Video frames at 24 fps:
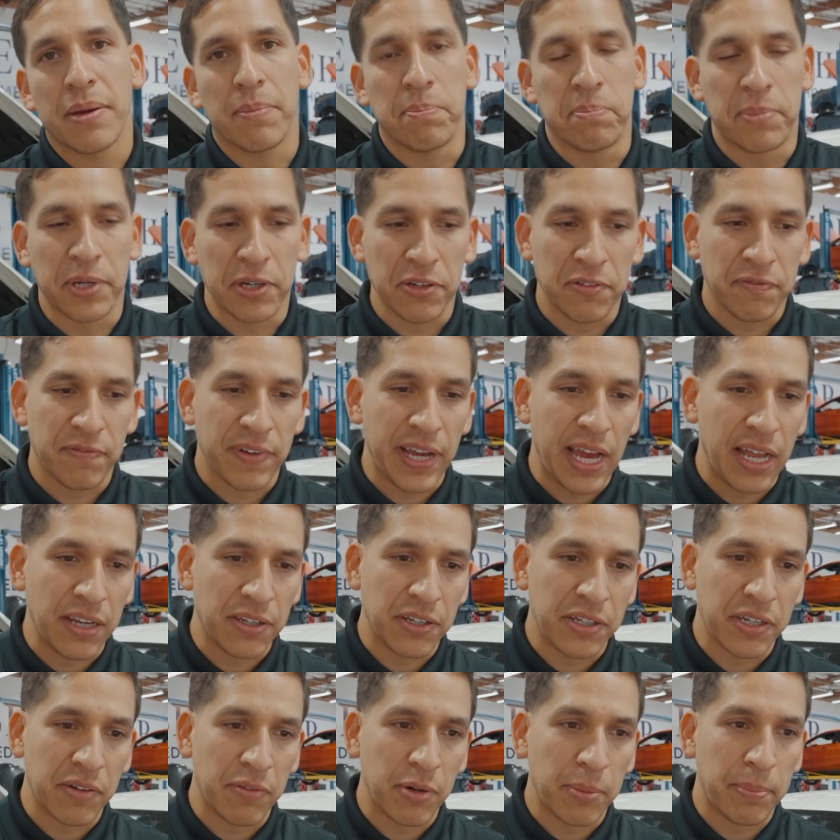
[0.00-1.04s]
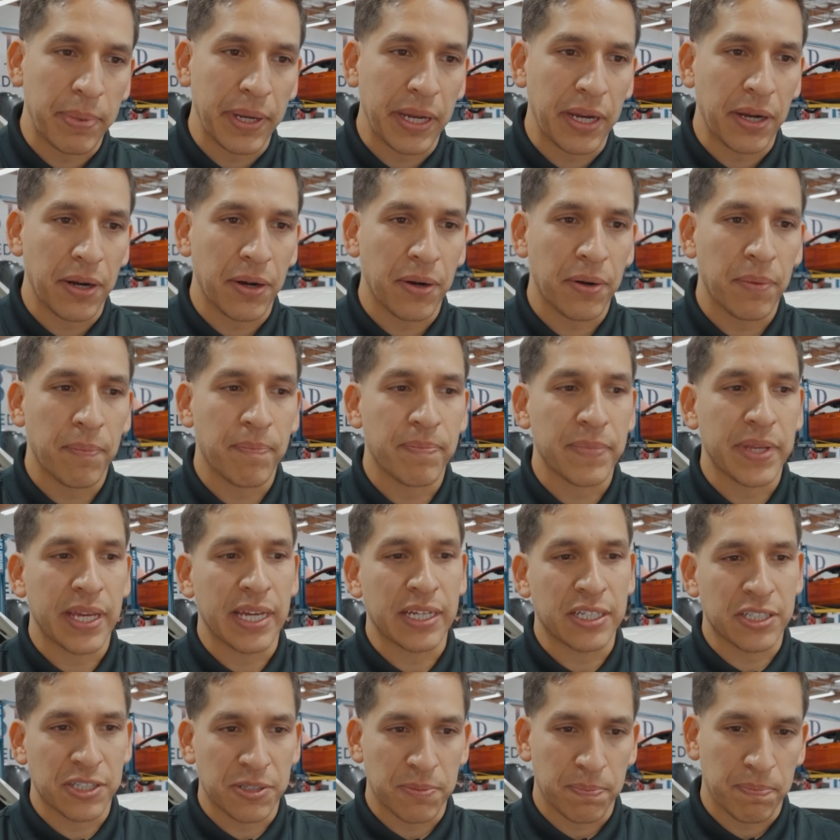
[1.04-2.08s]
build value in the repair,
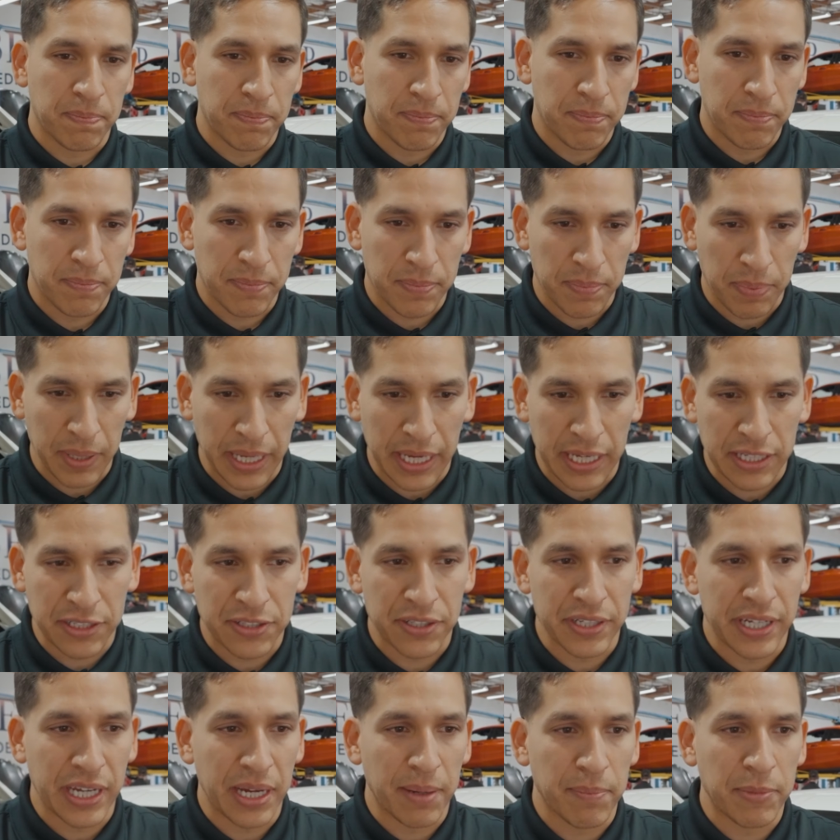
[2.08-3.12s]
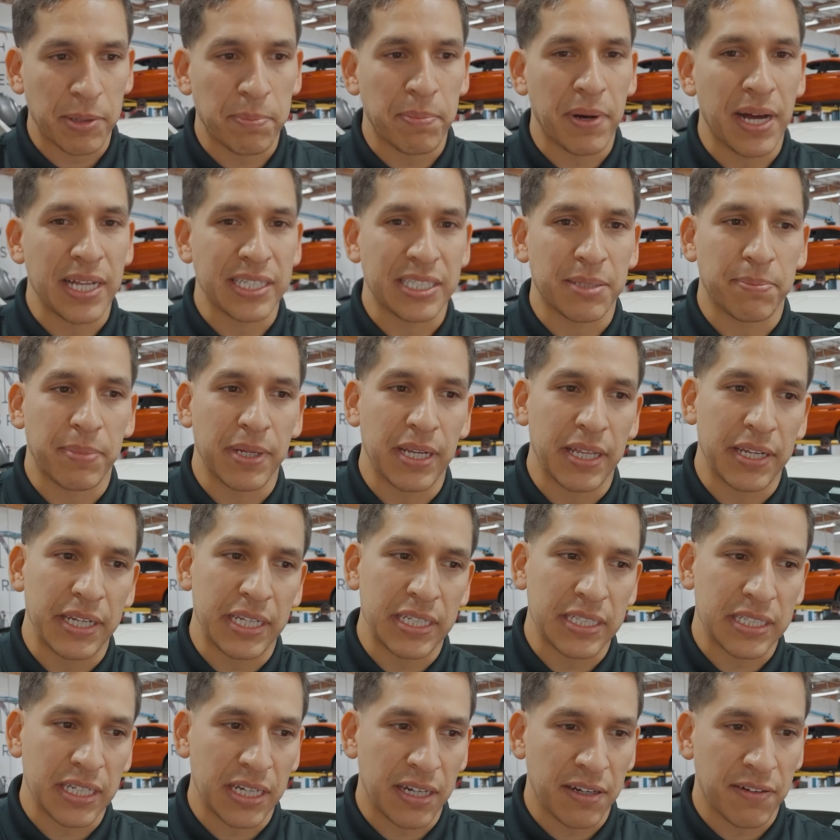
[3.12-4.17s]
explain to them the
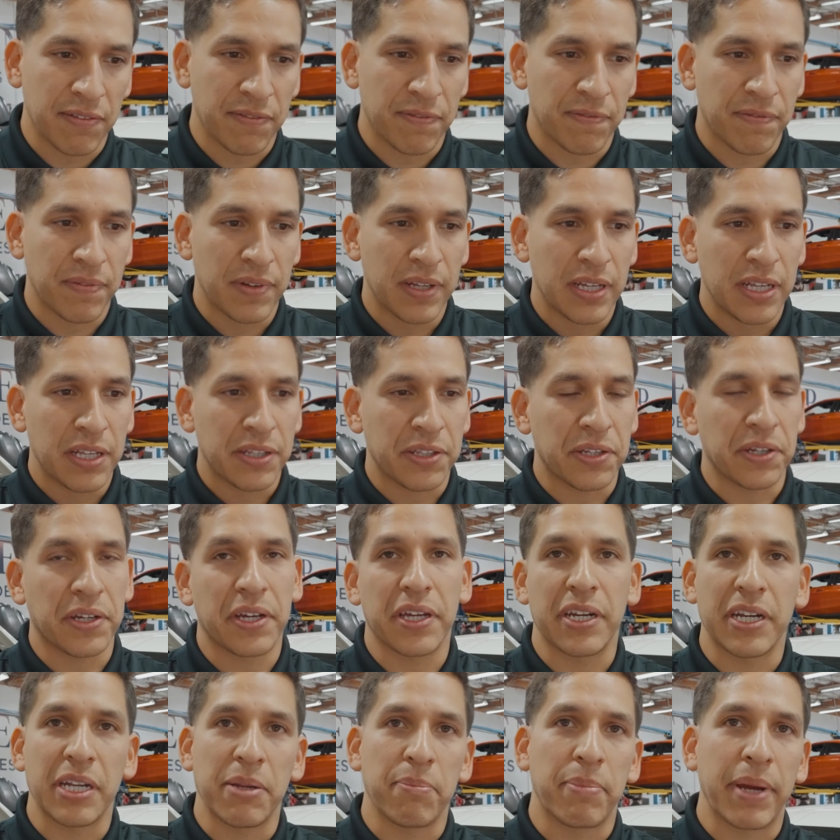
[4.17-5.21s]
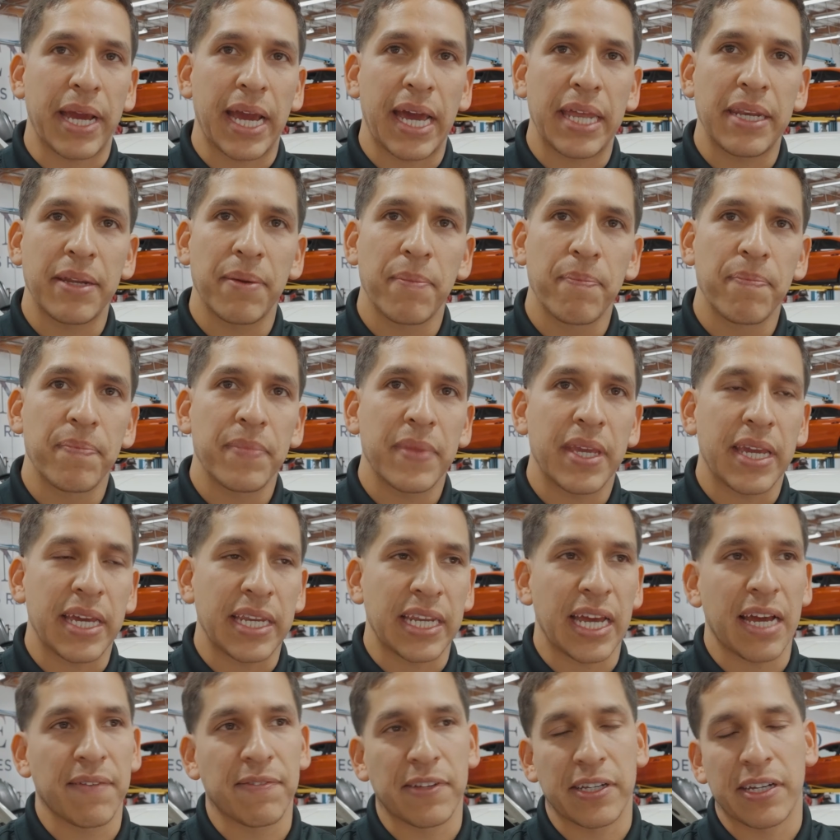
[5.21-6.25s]
possibilities of the good and the bad, and
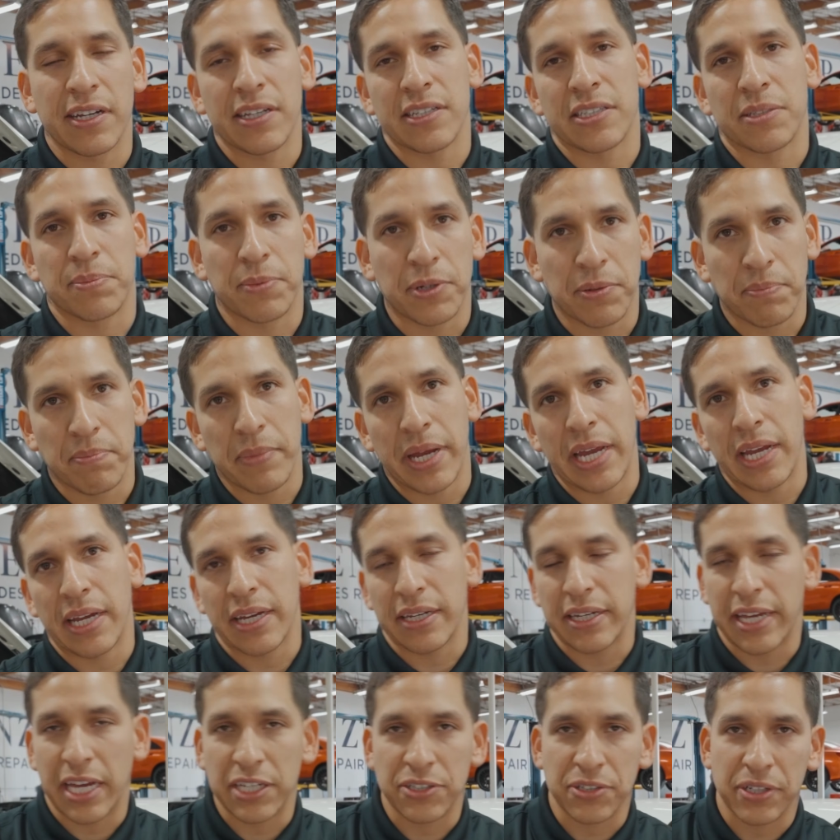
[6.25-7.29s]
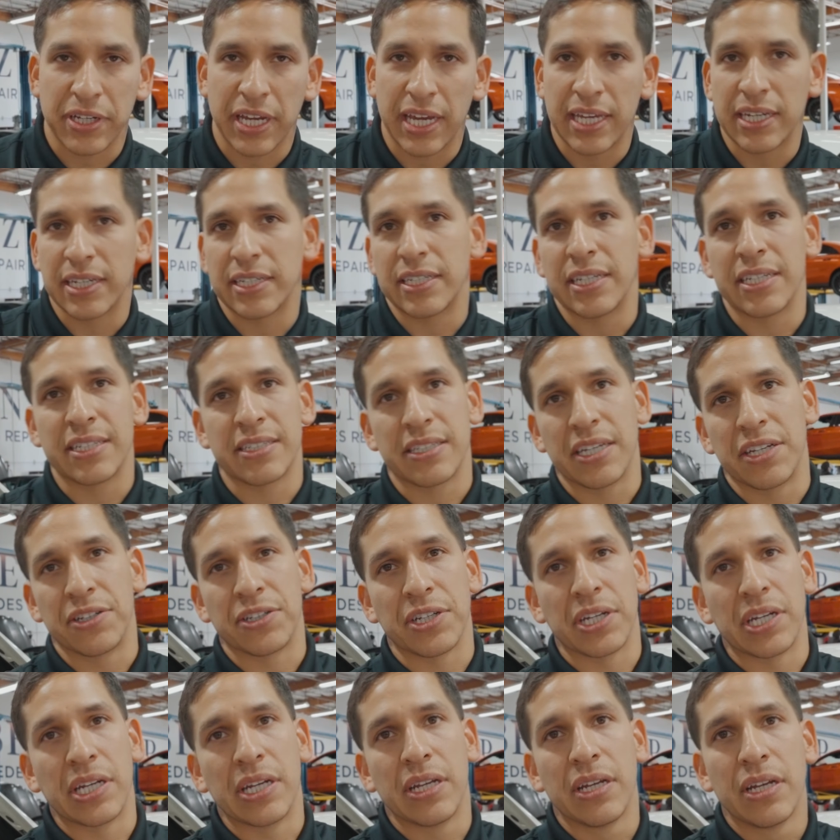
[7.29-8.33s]
have the customer make an educated
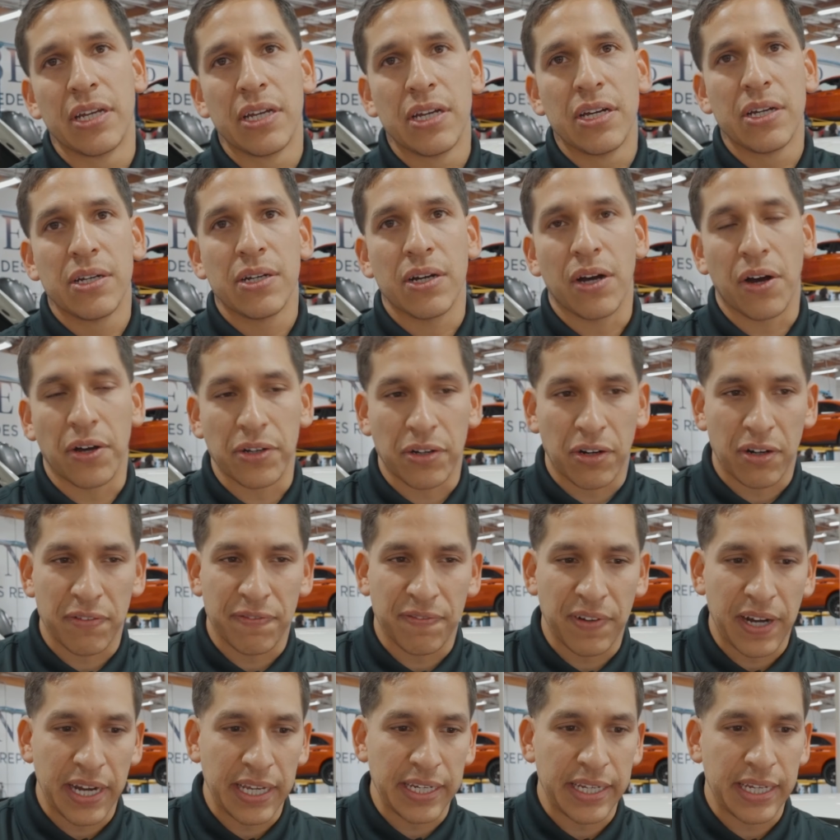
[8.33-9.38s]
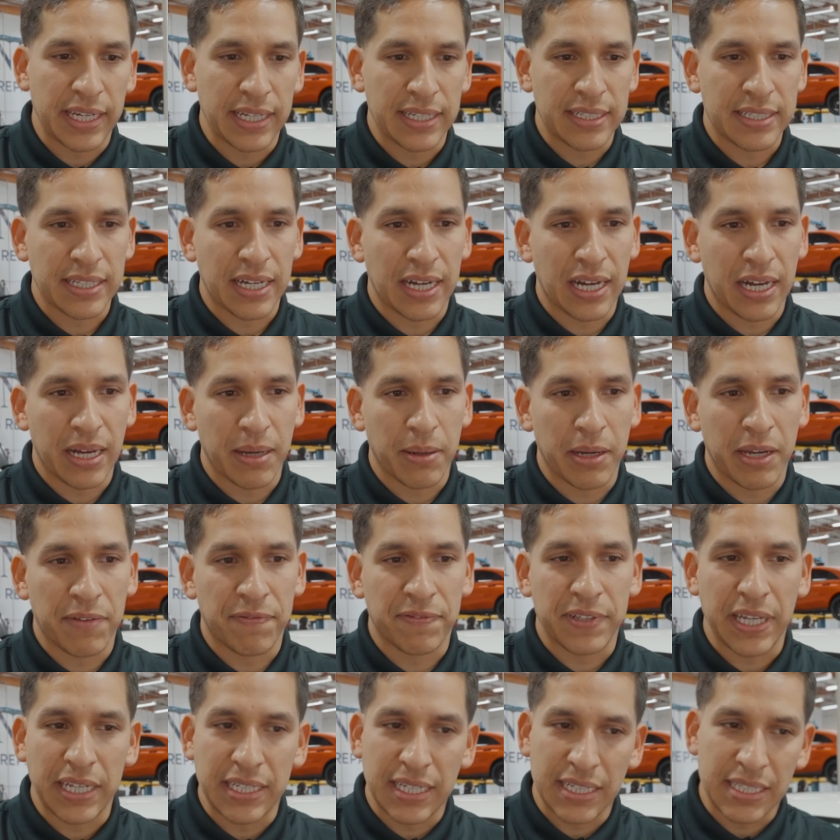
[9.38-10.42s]
decision on our findings.
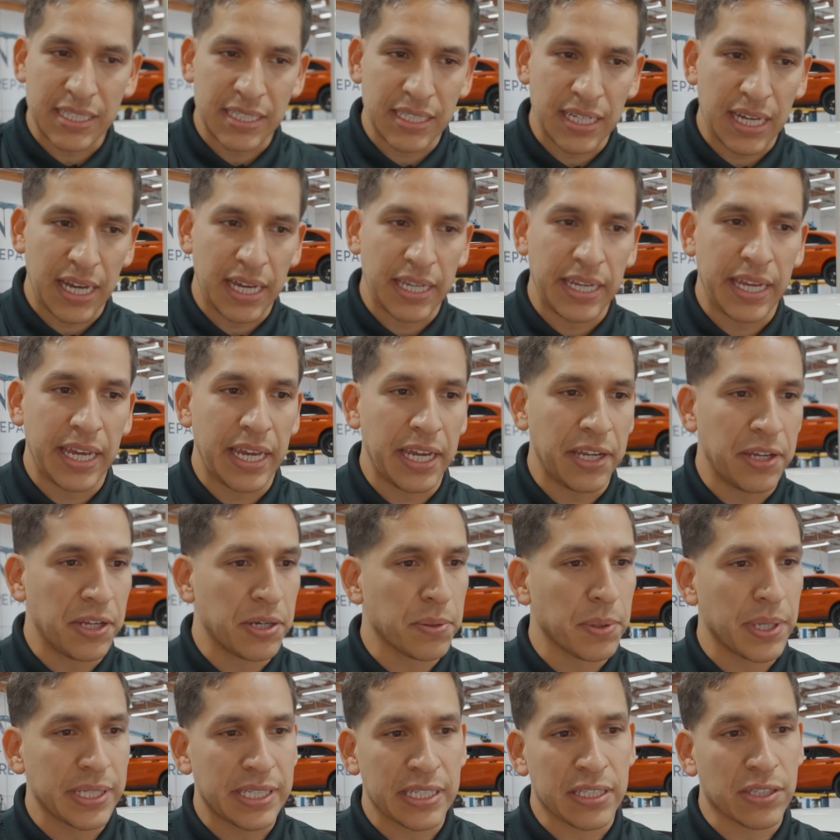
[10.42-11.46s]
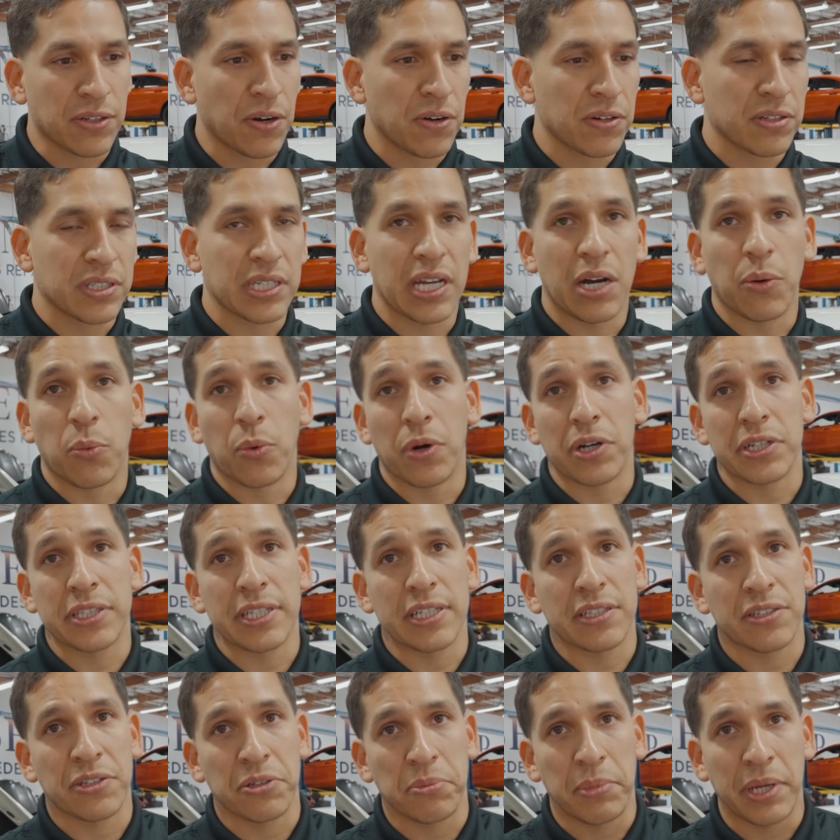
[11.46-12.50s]
If they decide, hey, you know what, this car is not worth
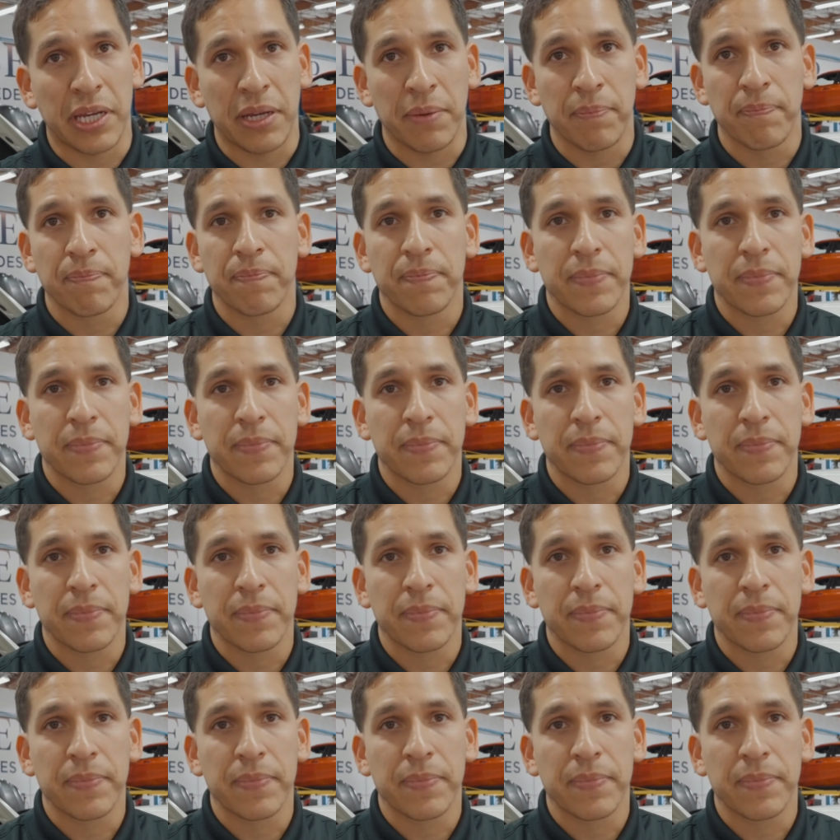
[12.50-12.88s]
it to me,